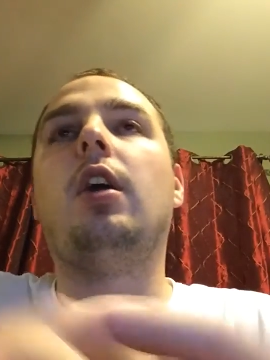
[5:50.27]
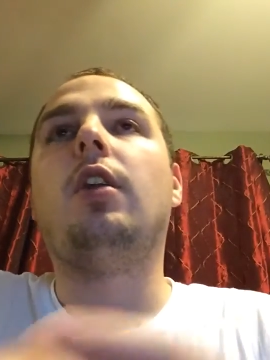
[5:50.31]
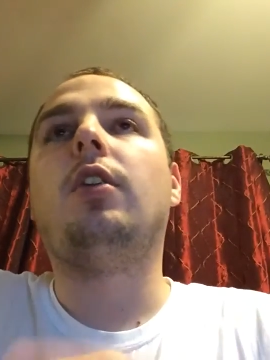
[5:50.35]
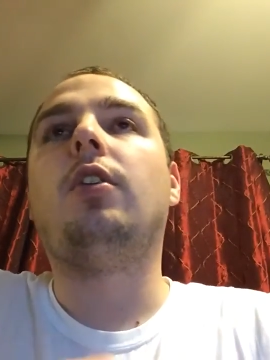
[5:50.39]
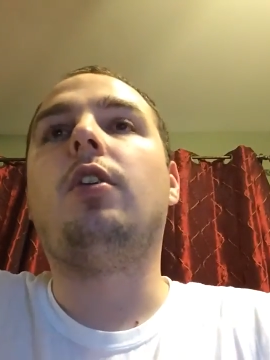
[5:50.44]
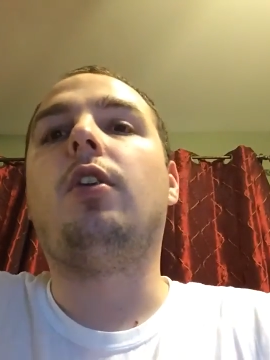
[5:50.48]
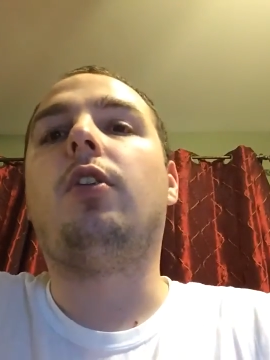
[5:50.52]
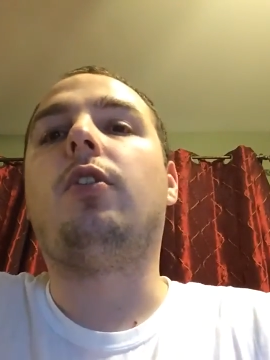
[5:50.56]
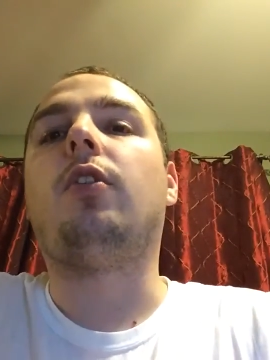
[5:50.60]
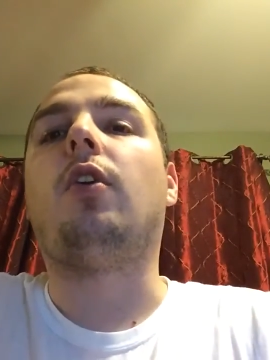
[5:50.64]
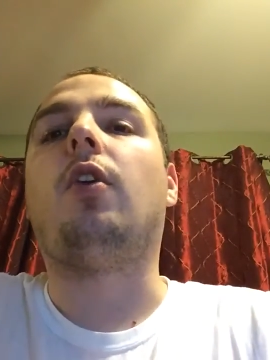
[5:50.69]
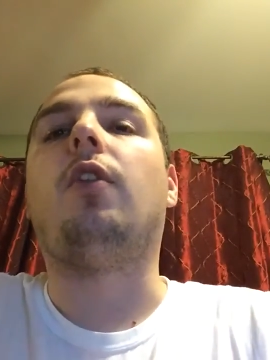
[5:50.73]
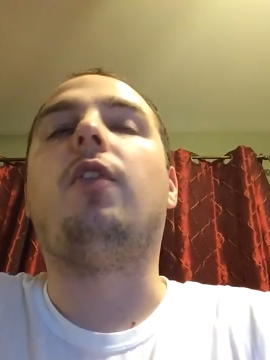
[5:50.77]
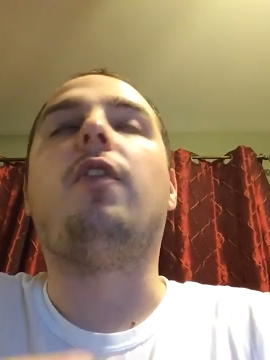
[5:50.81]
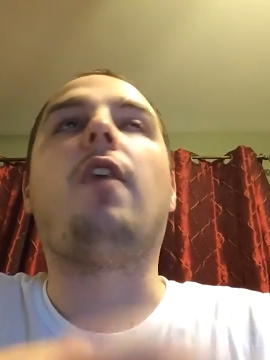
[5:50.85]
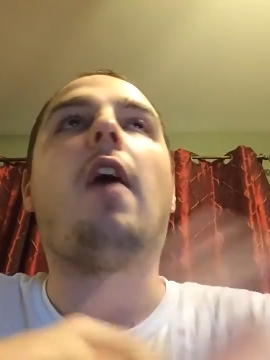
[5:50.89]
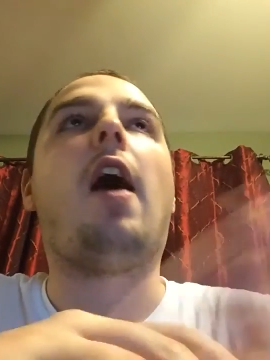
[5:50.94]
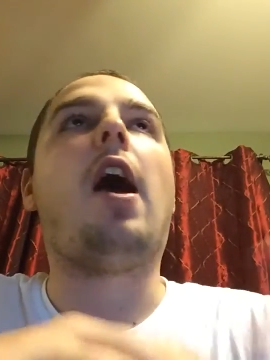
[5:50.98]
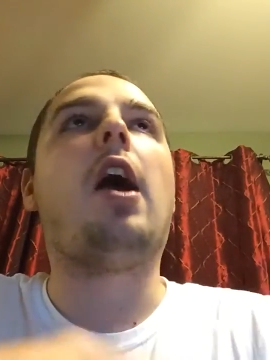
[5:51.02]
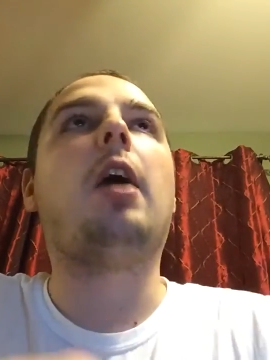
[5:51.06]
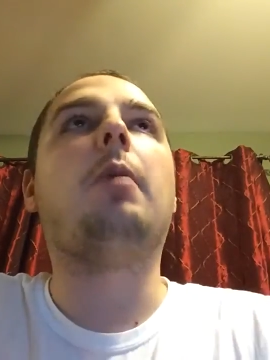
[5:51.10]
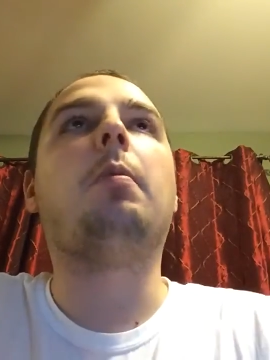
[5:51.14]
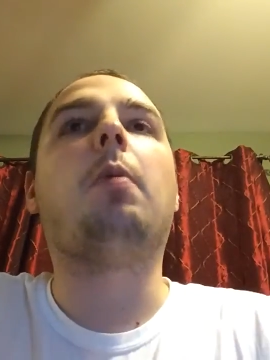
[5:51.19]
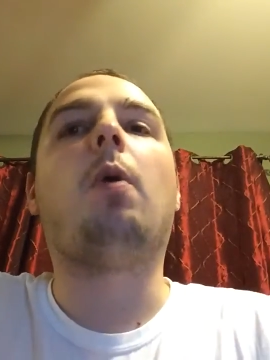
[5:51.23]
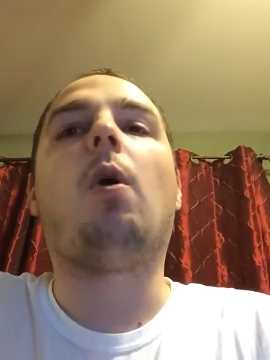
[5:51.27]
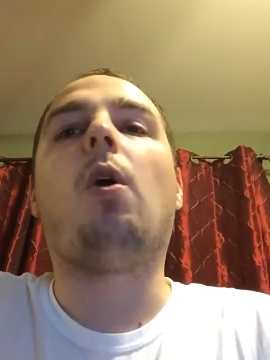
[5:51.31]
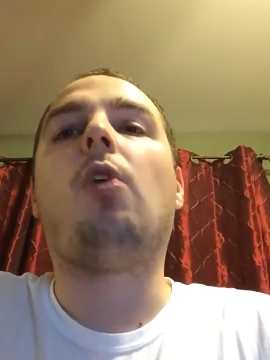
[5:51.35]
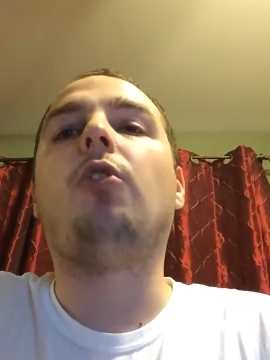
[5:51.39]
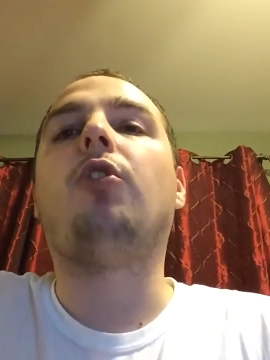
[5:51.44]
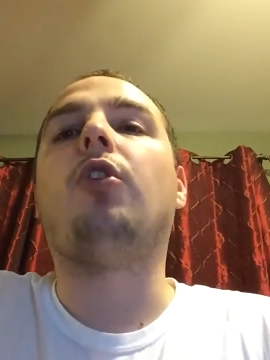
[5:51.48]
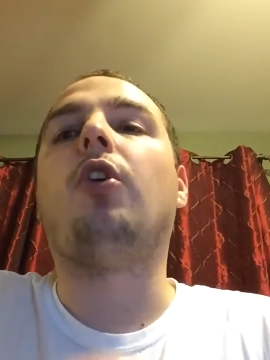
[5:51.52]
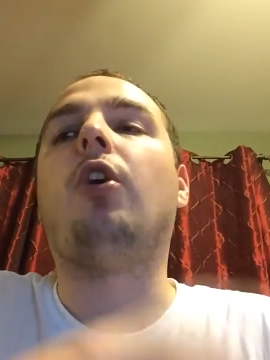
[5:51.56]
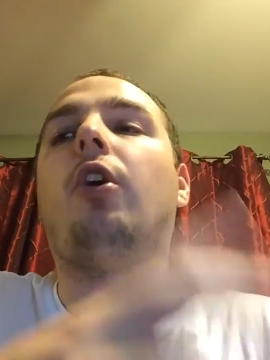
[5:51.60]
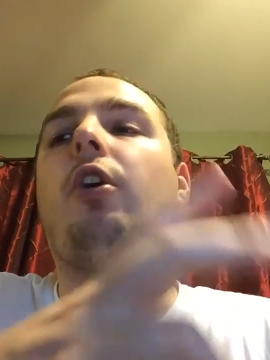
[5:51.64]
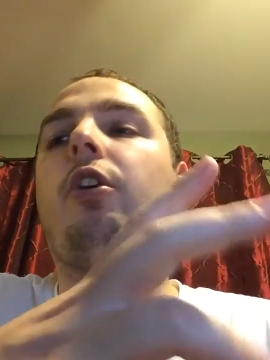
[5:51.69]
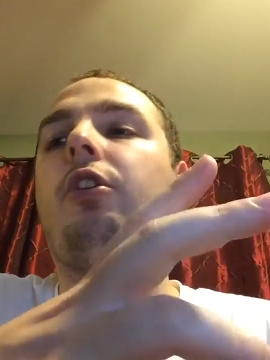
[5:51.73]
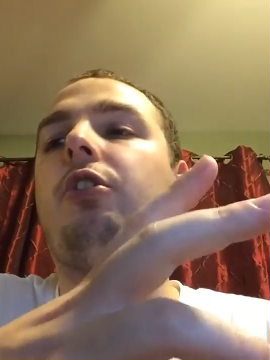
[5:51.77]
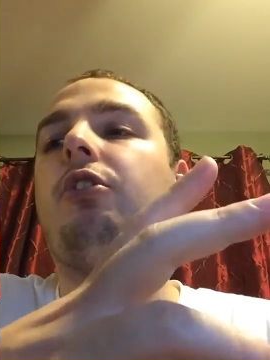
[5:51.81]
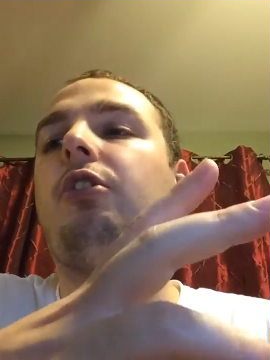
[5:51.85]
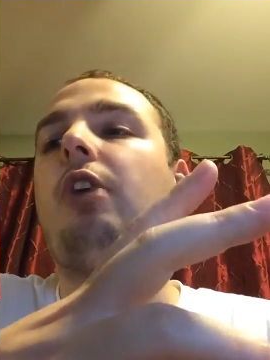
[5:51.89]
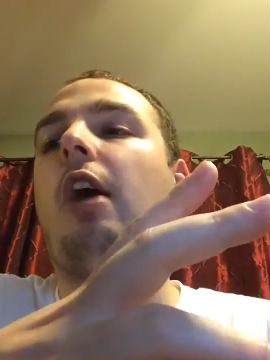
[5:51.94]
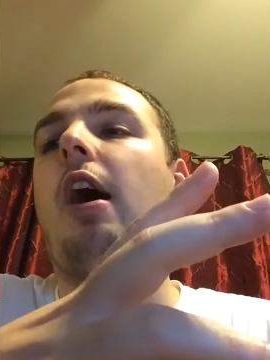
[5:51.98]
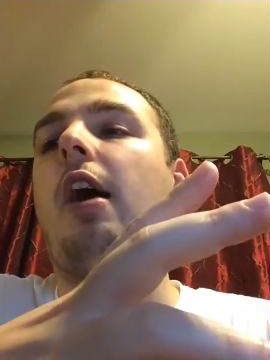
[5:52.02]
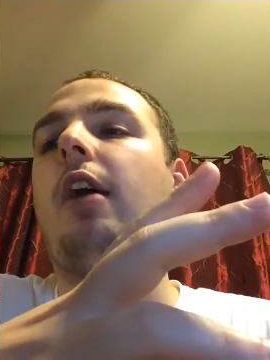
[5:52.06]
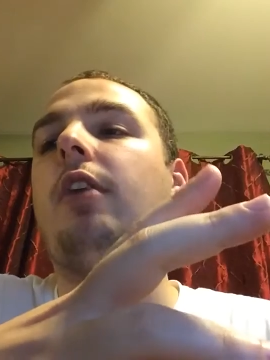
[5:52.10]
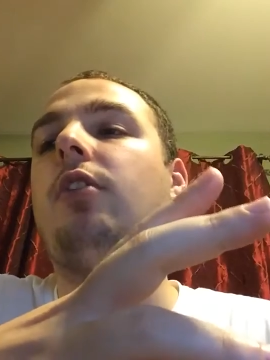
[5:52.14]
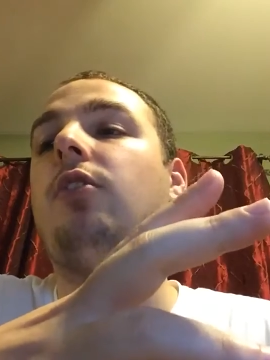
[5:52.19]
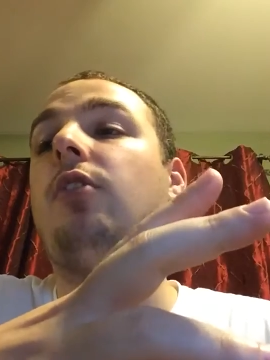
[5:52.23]
to throw fireballs, hook
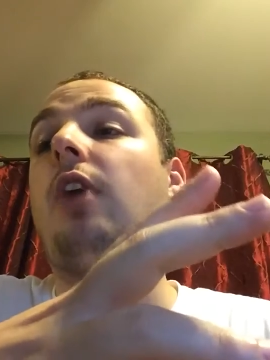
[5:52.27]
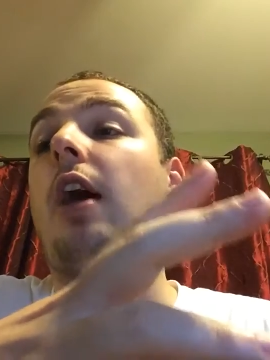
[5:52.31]
shots.